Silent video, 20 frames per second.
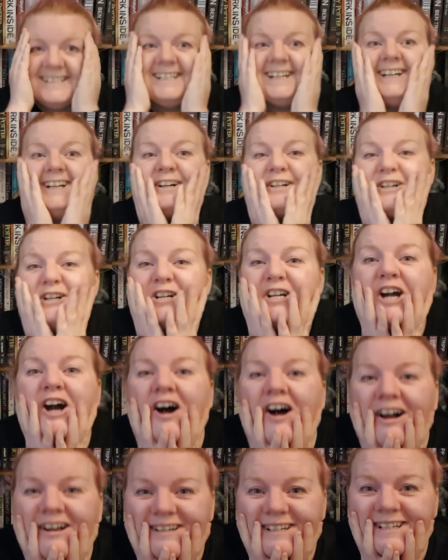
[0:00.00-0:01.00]
Dear
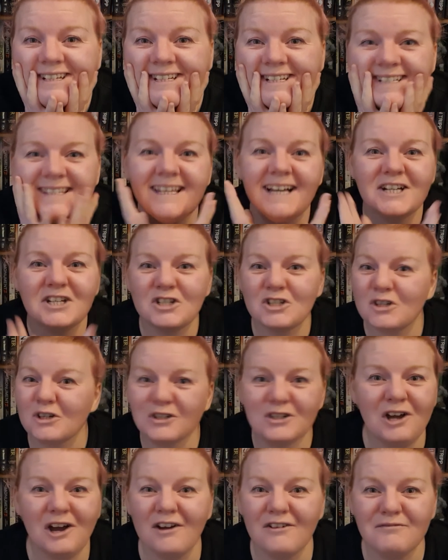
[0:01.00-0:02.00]
God, that should
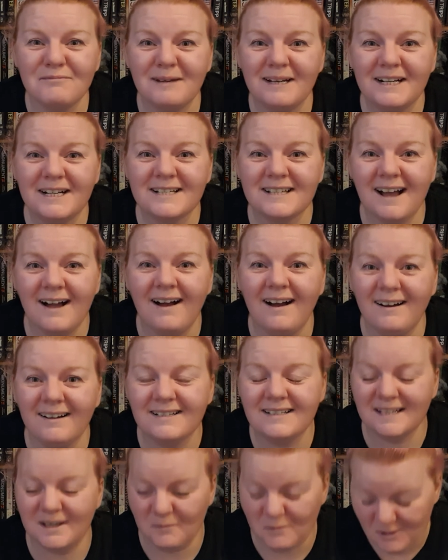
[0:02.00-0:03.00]
not have been as hard
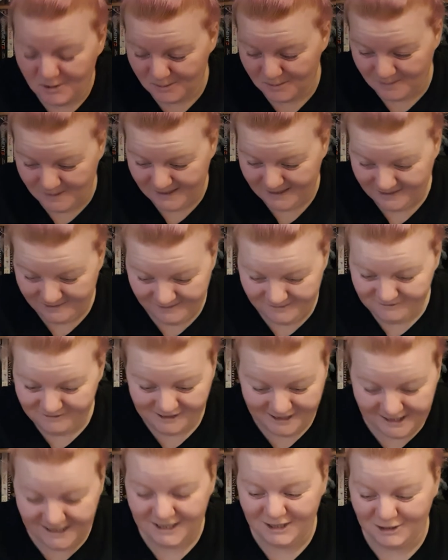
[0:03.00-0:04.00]
as it was, Becca. It
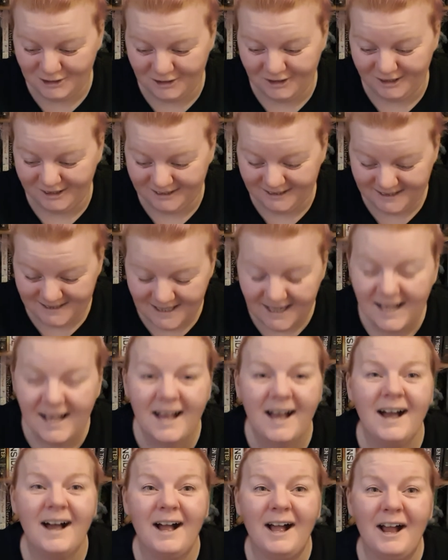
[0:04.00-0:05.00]
really shouldn't.
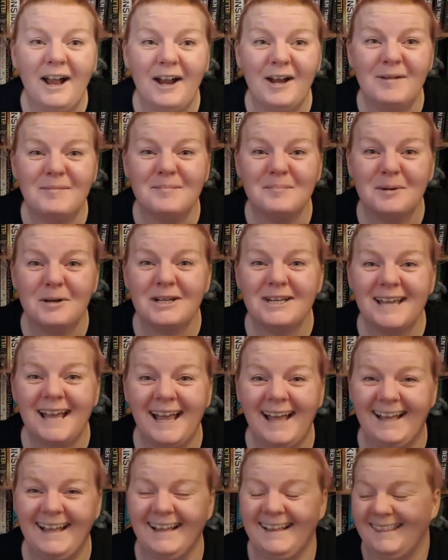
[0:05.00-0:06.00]
But
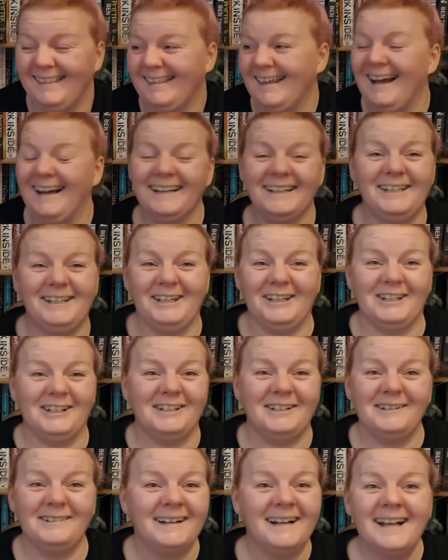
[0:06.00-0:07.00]
yeah, thank
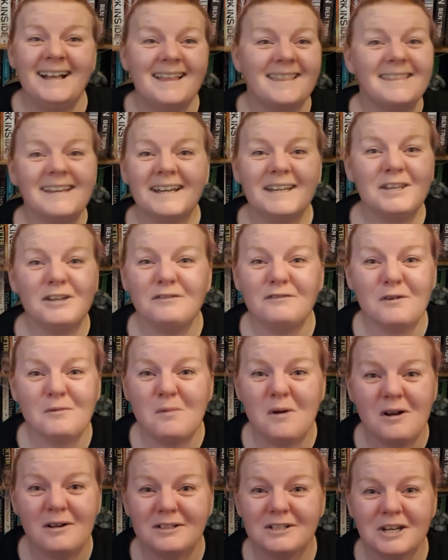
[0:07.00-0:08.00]
you. Thank you for
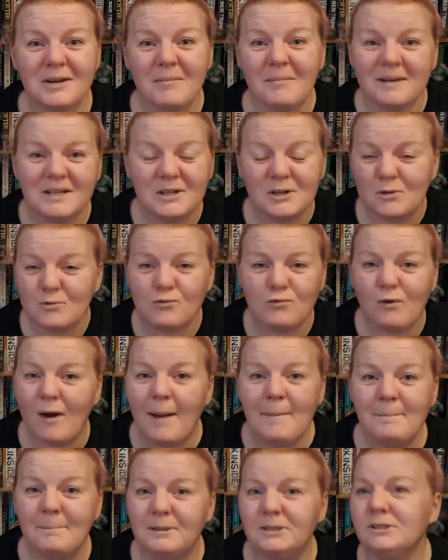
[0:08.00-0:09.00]
watching me just
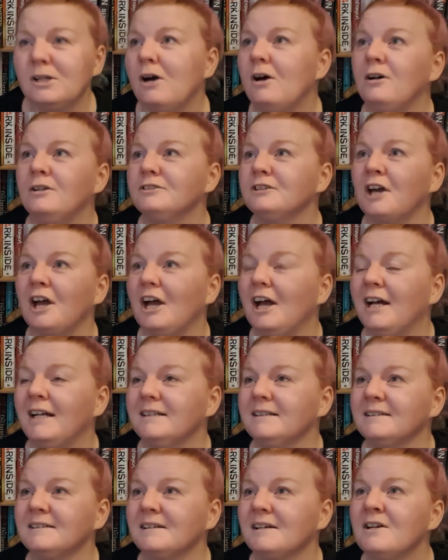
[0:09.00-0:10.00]
ramble on
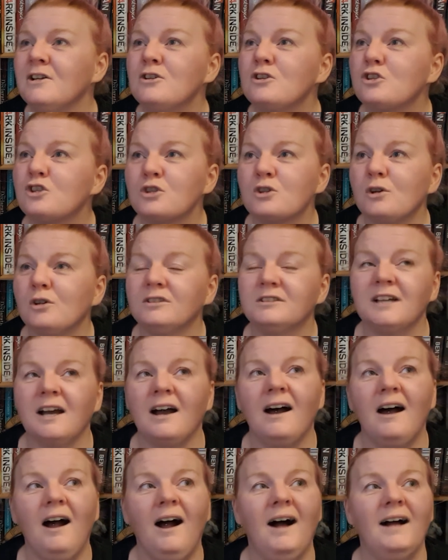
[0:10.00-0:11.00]
and
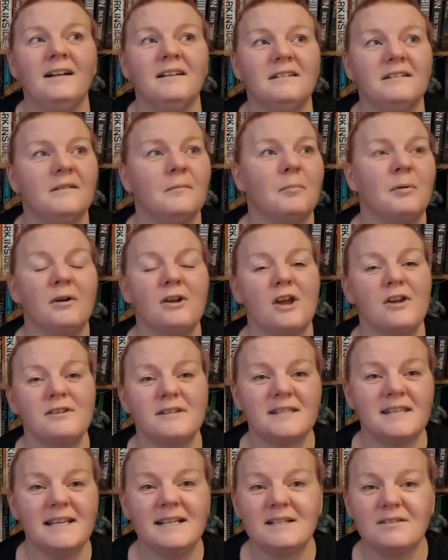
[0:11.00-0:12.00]
stutter and pronounce
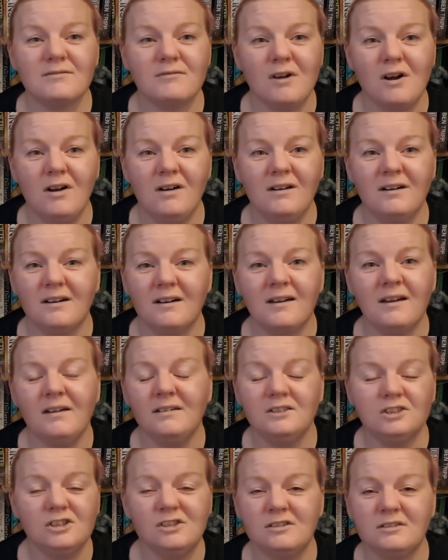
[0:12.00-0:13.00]
things wrong
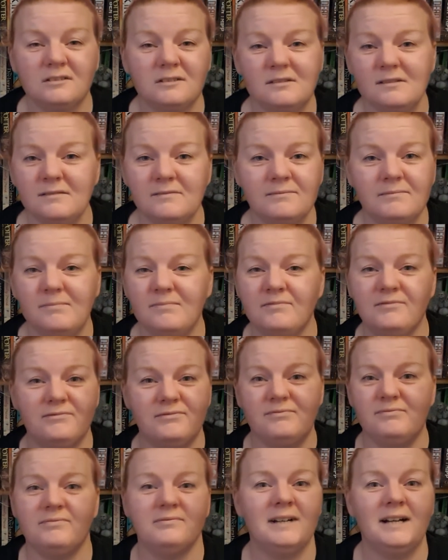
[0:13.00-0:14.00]
and just,
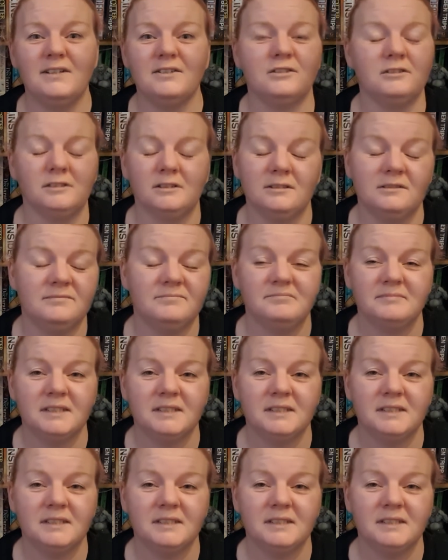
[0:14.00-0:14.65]
I don't know.